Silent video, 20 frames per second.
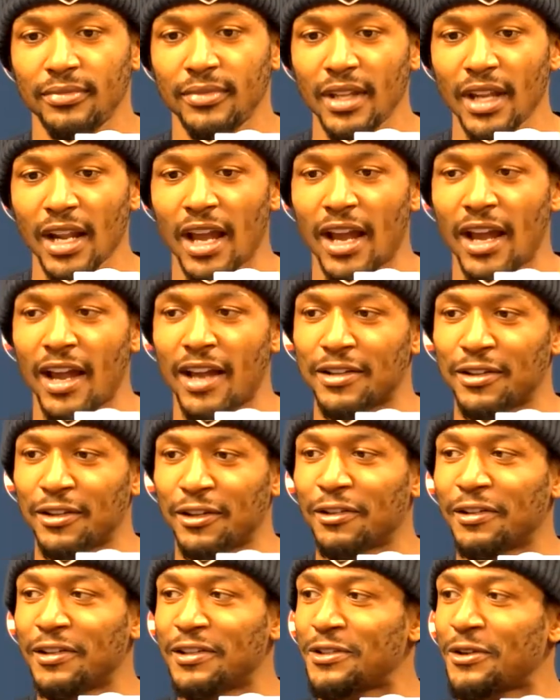I had
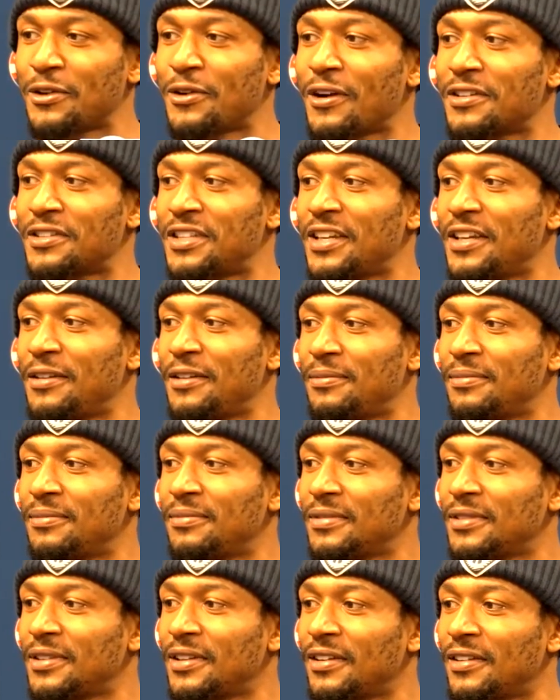literally told our team,
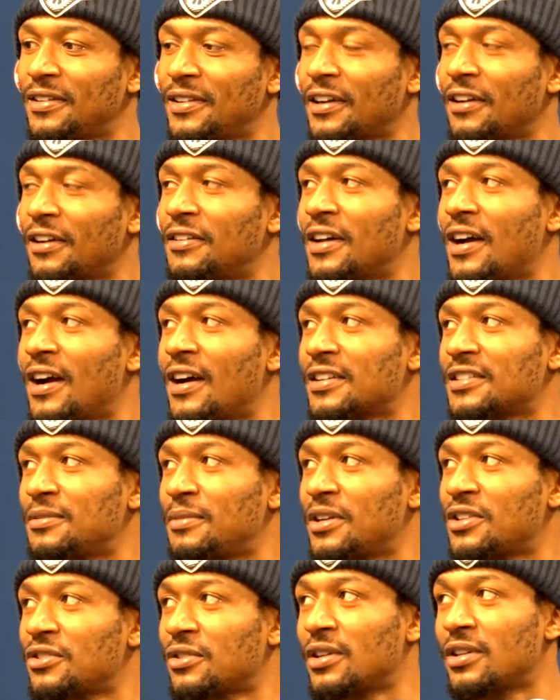like our docs and my
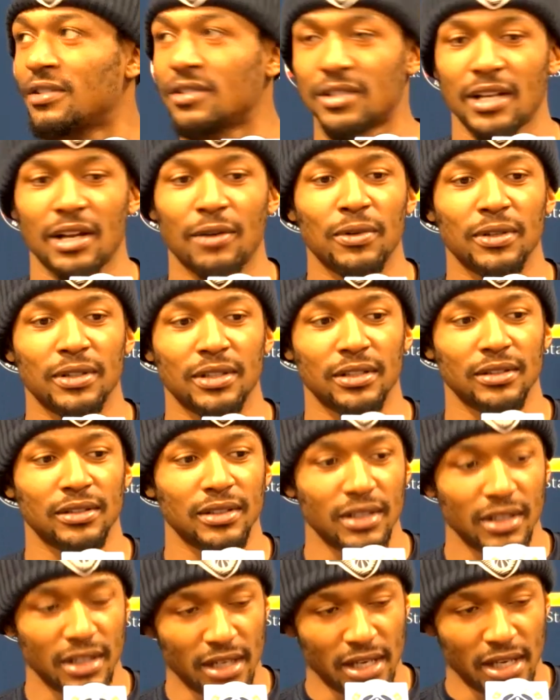trainers, that I want to
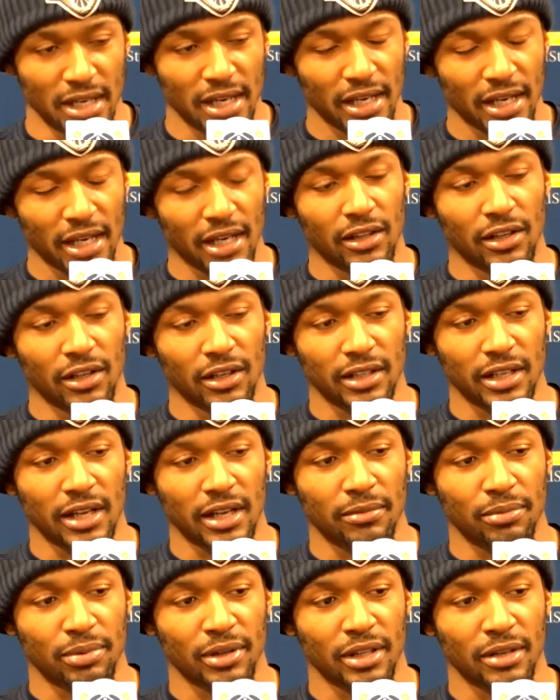get it looked at
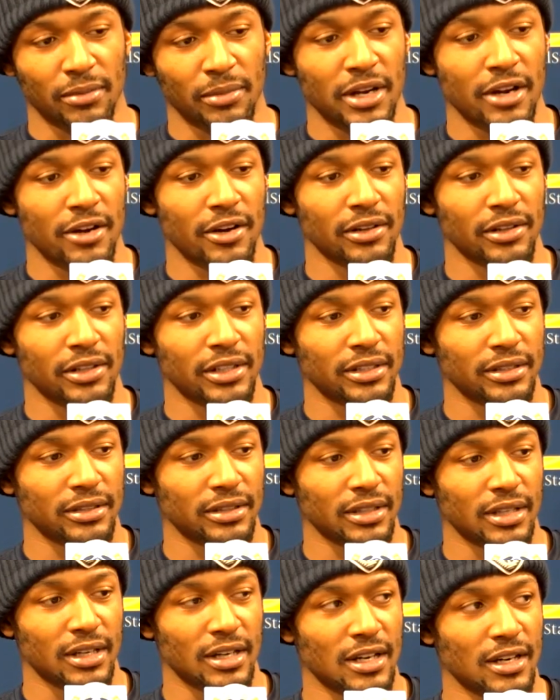preliminarily.
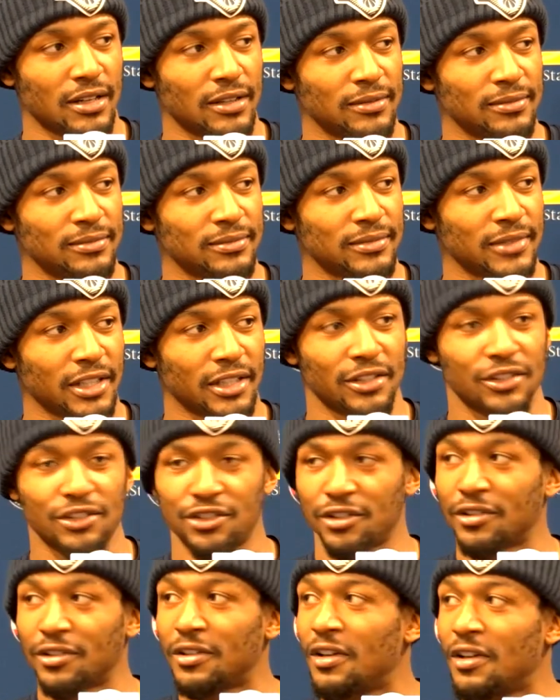And then sure
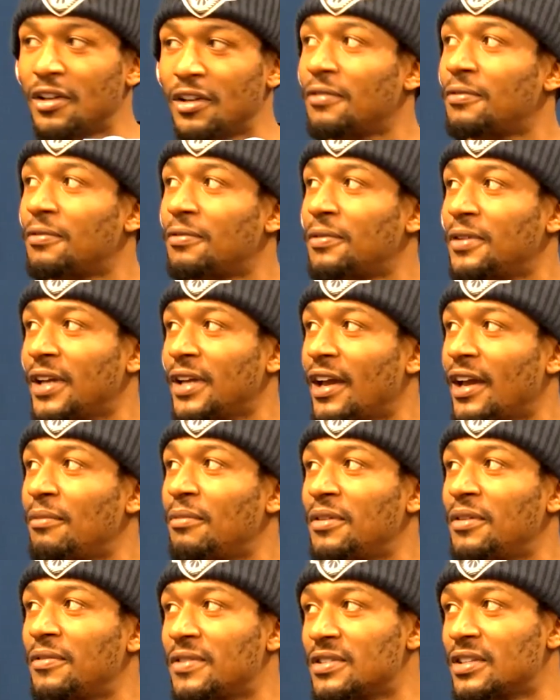enough, we had
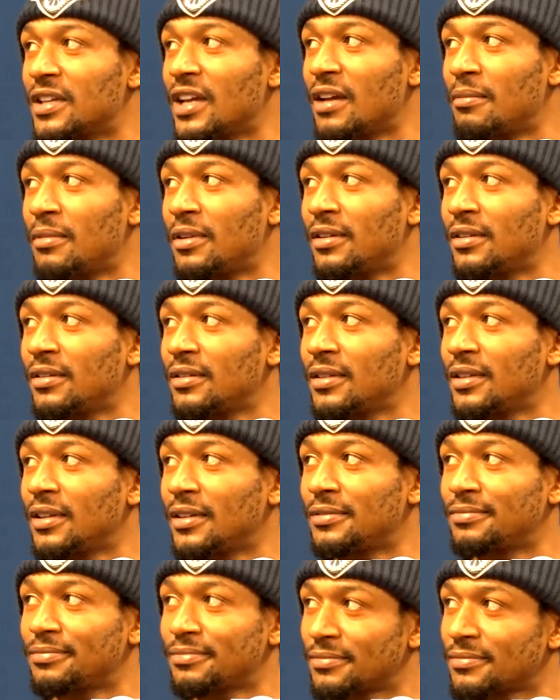Memphis game and
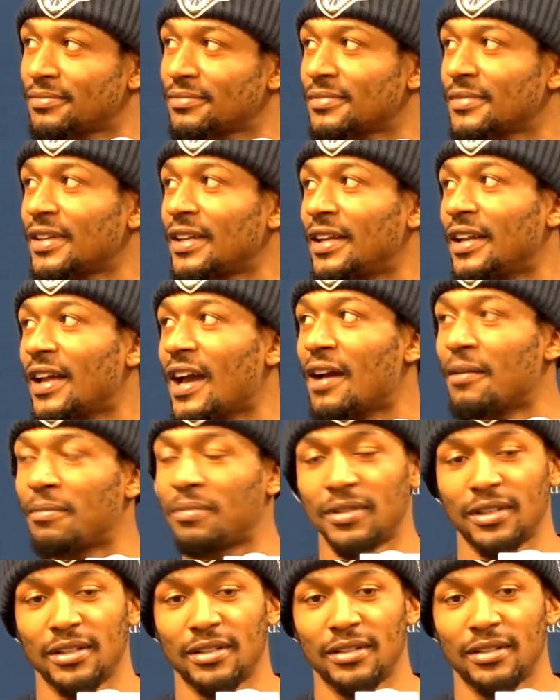it happened. And